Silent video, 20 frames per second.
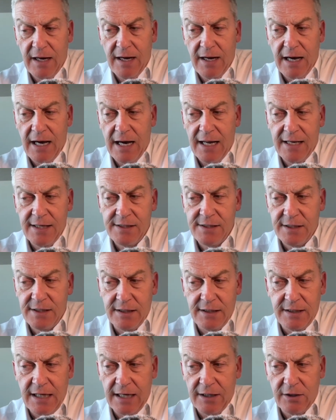
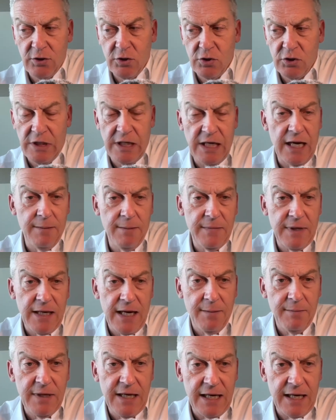Honestly, Dr. G,
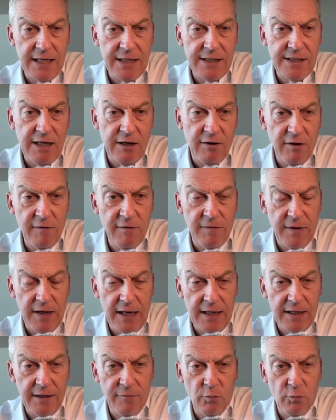I'm kind of
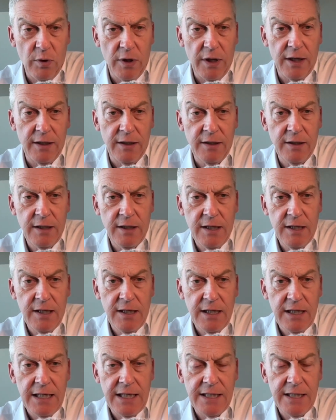terrified of what
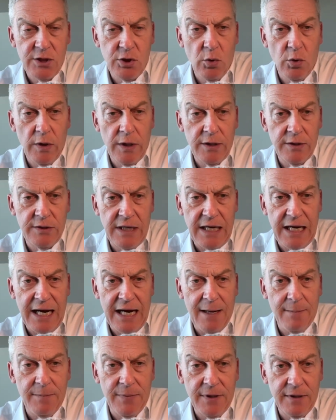is going to
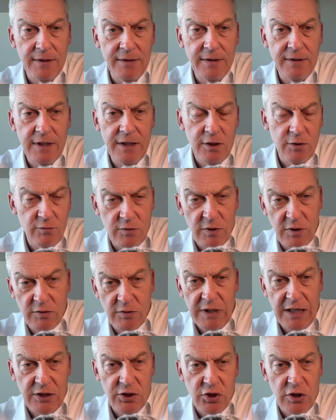happen. You
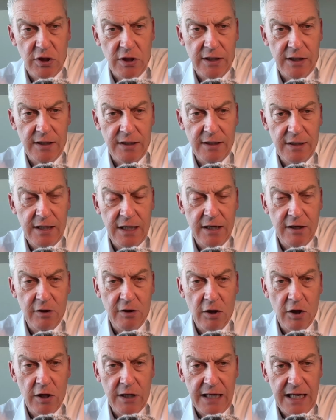touched on
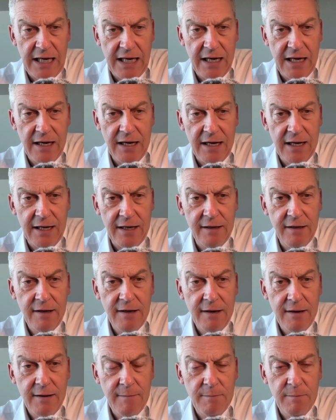AI,
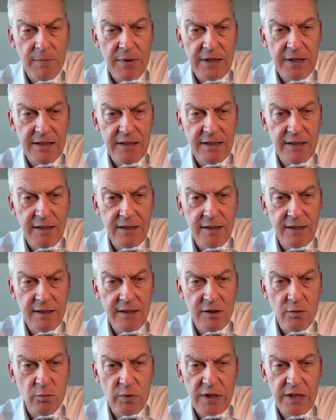but
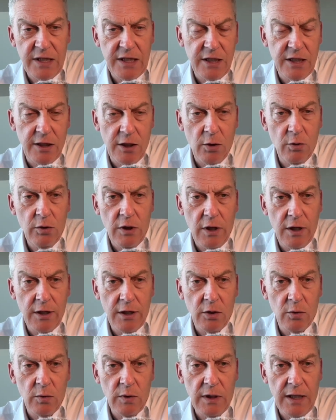we can no
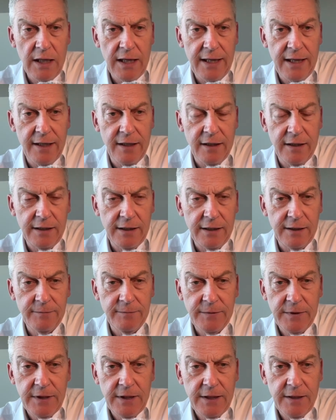longer rely on a
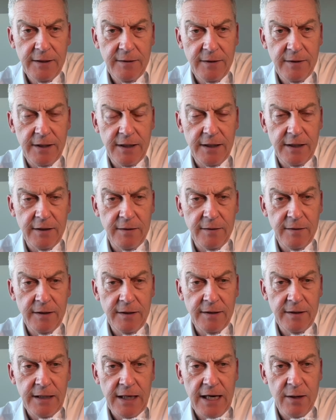
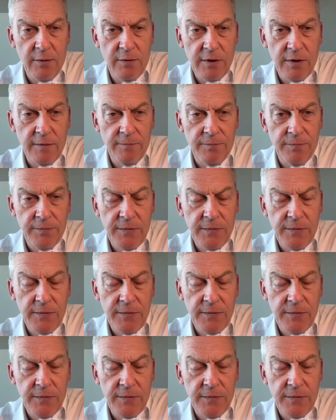guy with a